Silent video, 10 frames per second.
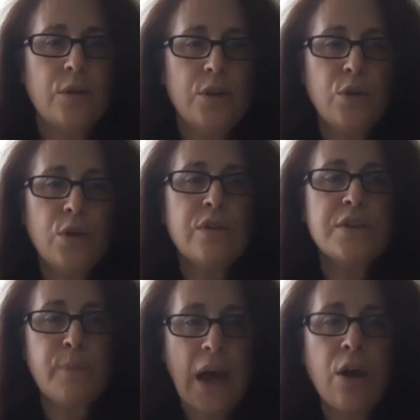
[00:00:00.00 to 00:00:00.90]
You give
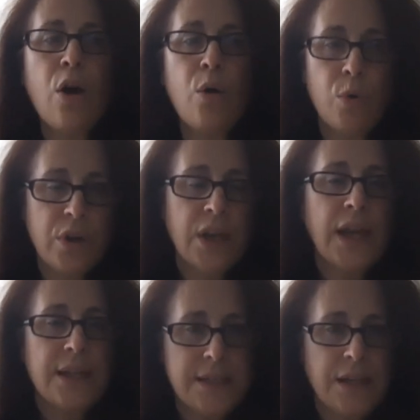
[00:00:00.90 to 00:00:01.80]
us backhaul, we'll
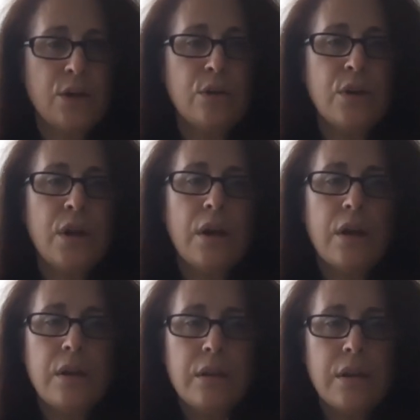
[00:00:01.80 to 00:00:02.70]
connect here.
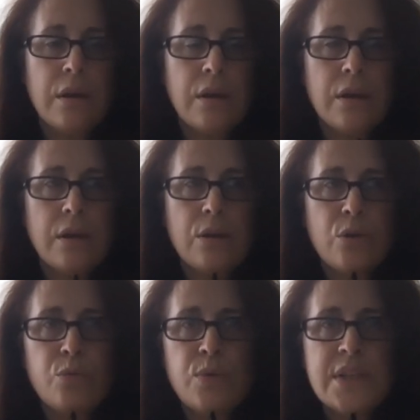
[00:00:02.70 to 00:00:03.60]

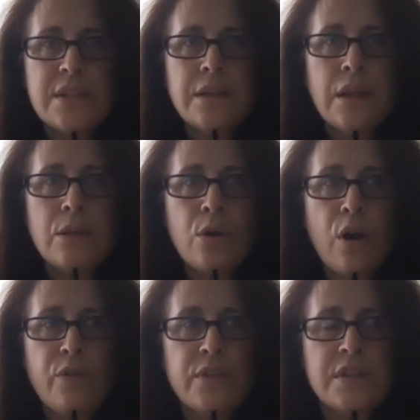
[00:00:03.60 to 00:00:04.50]
The reason that there are
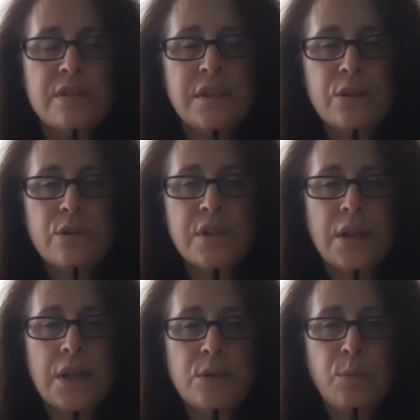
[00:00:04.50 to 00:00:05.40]
often these deals
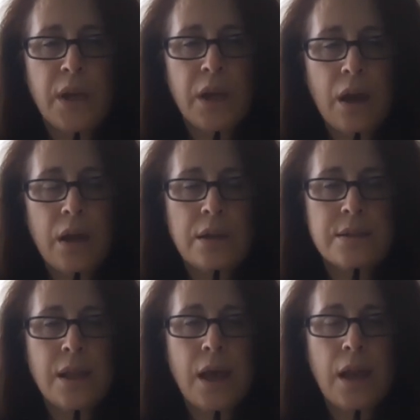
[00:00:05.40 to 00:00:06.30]
that need to be cut
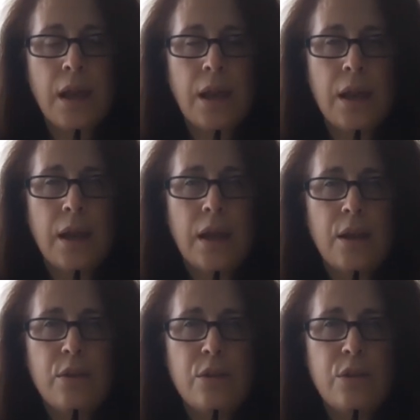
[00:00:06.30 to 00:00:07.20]
is that
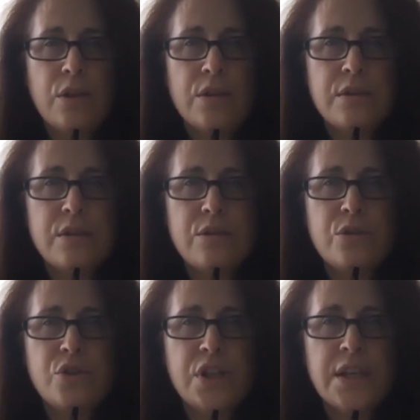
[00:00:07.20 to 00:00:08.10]
the
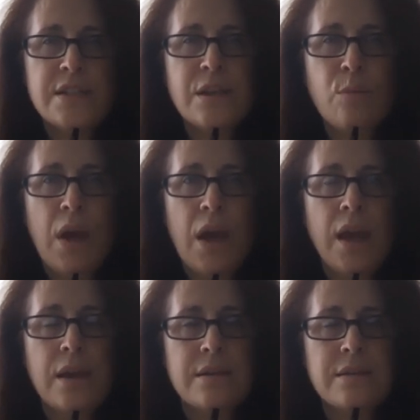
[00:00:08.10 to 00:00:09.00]

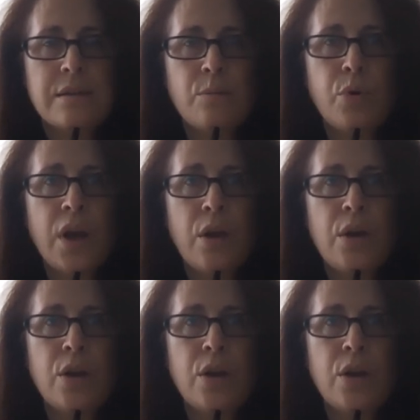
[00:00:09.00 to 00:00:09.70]
GSMA has put out a